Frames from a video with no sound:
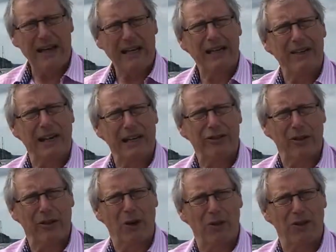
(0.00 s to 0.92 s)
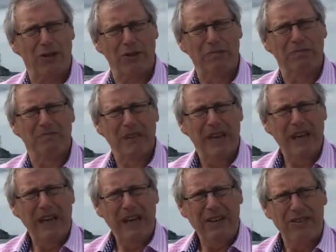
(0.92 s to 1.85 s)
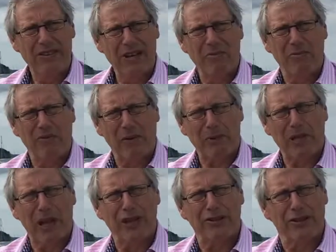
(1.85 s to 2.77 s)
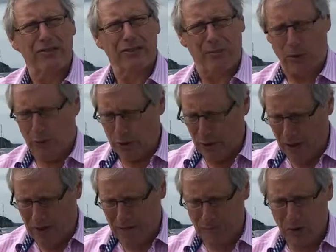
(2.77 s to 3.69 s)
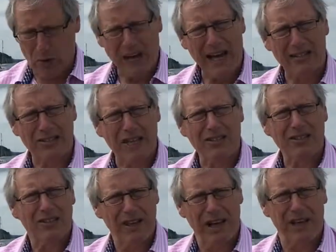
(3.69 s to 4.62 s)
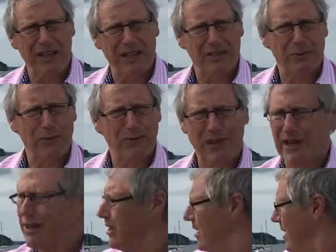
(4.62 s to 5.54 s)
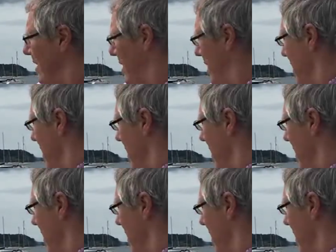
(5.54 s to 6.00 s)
an intelligent lock to? The type of application is somewhere where you have remote assets. The idea, as was said, it